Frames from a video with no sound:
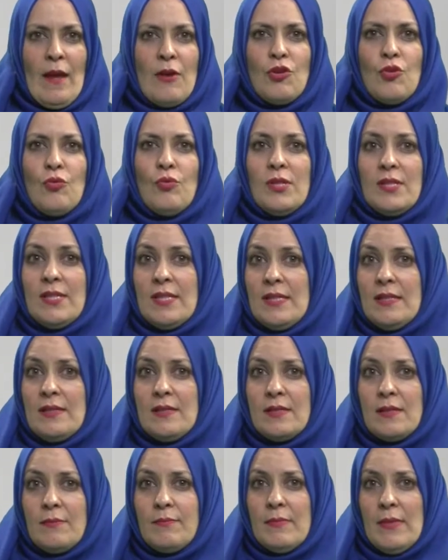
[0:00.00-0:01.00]
You will need
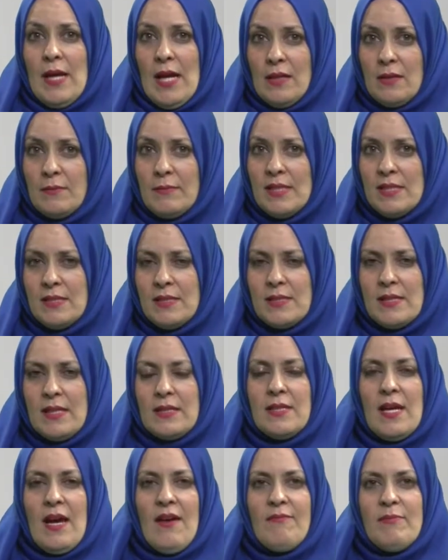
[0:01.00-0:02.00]
some elements
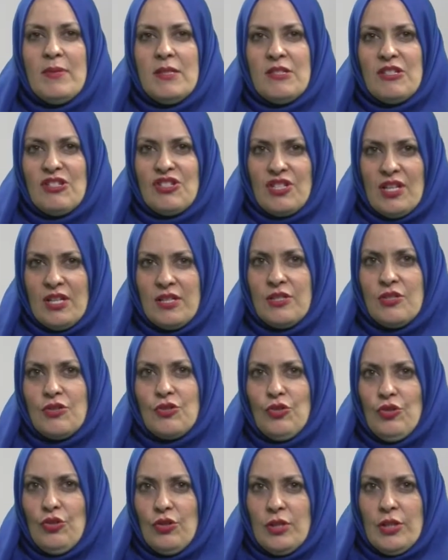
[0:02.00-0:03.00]
that have been discussed
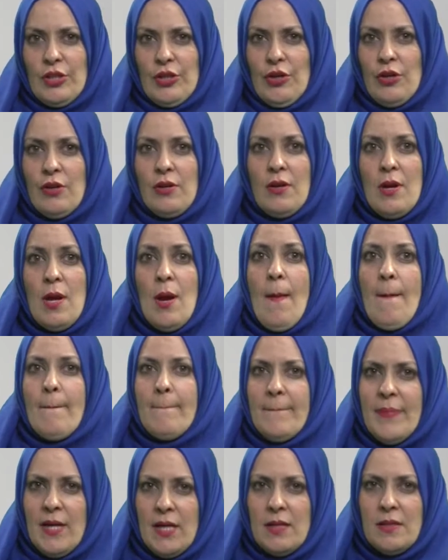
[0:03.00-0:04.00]
earlier,
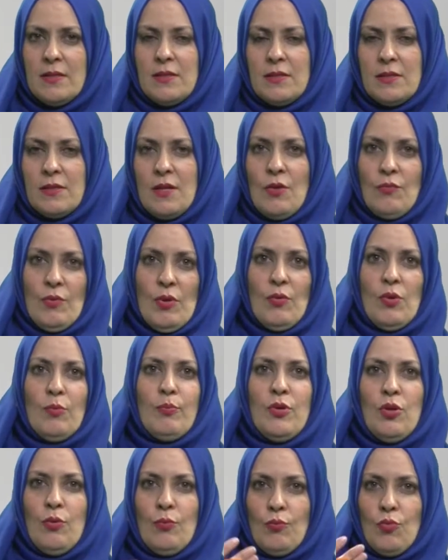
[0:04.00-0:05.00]
but we will
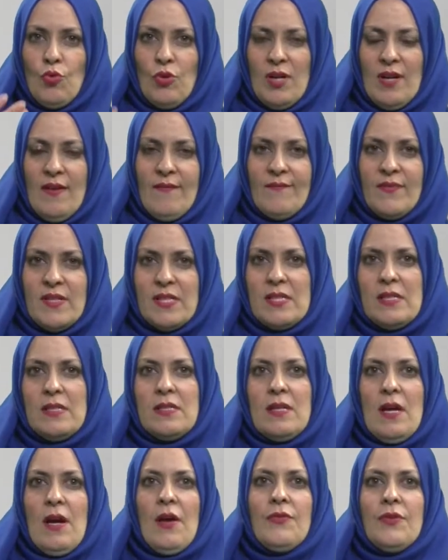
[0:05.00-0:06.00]
put more
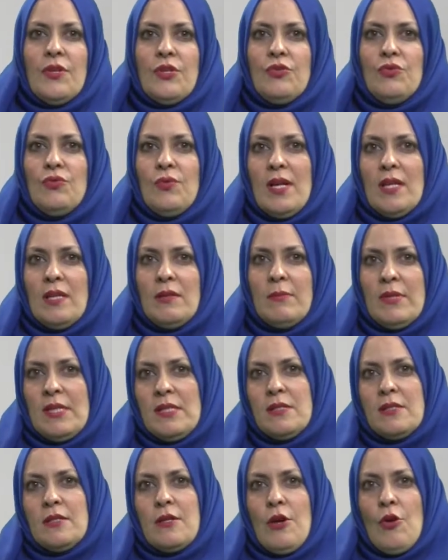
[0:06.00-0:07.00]
emphasis on the new
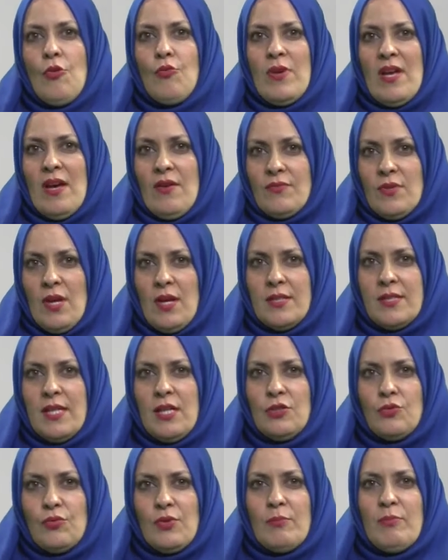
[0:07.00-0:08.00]
elements we have not
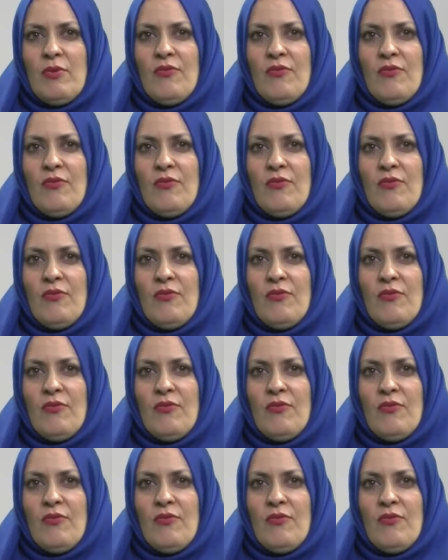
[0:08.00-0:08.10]
dealt with